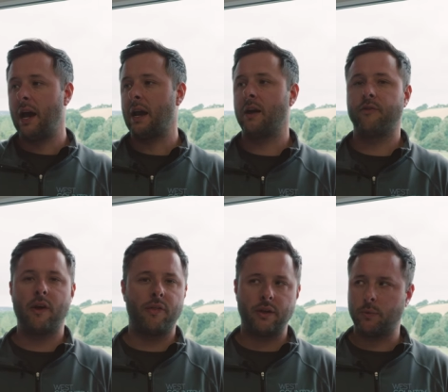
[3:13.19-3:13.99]
and I've,
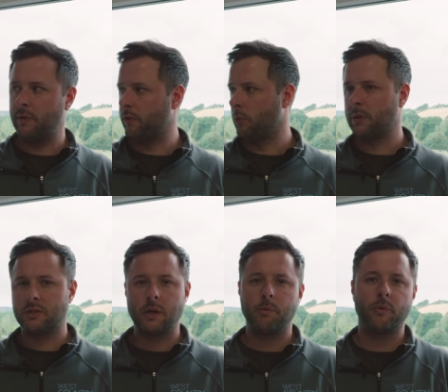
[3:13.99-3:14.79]
I think we've
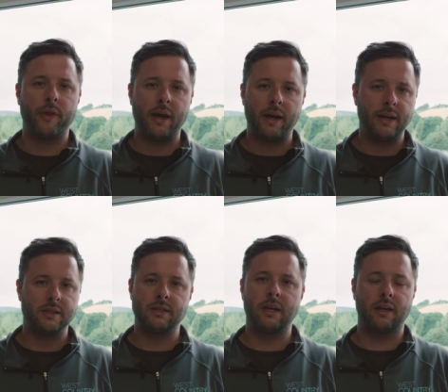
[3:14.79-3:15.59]
almost doubled their
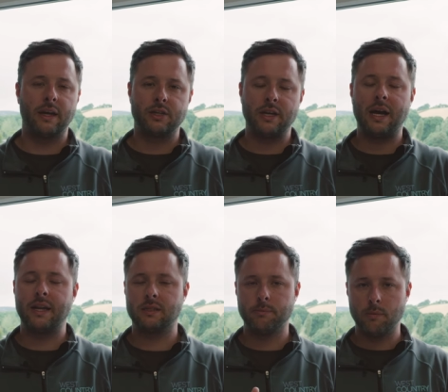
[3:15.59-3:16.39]
internet connection
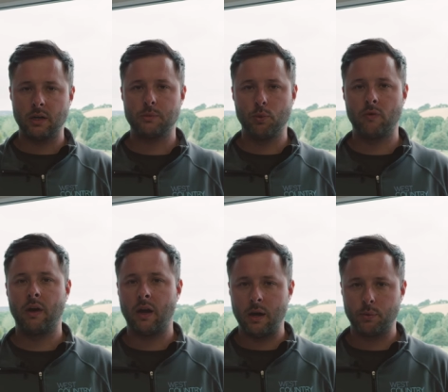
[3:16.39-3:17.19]
and it's a much more
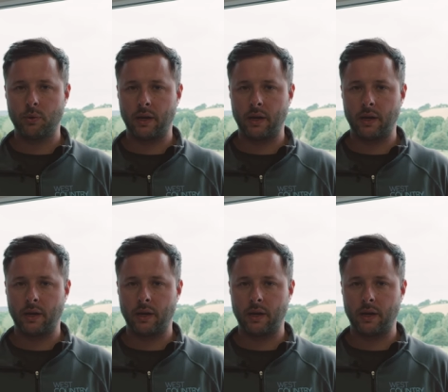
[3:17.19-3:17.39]
reliable